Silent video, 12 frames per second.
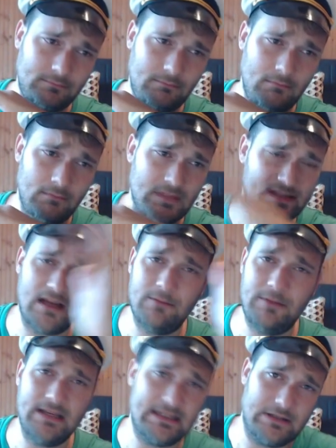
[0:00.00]
it's not a
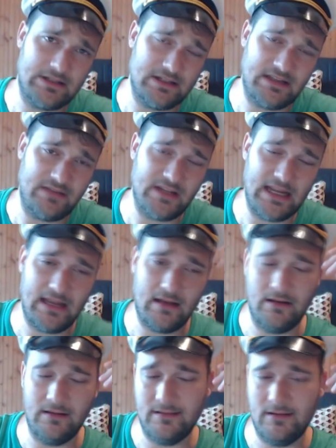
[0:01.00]
beast, so I just have to
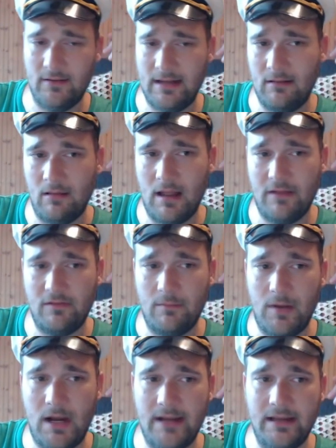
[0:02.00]
you know, analyze the
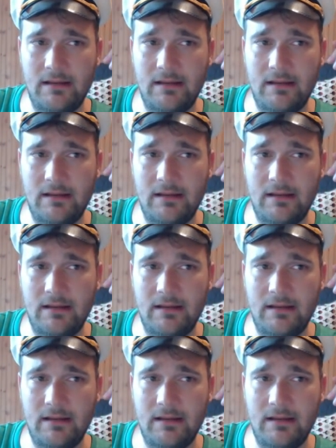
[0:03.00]
body.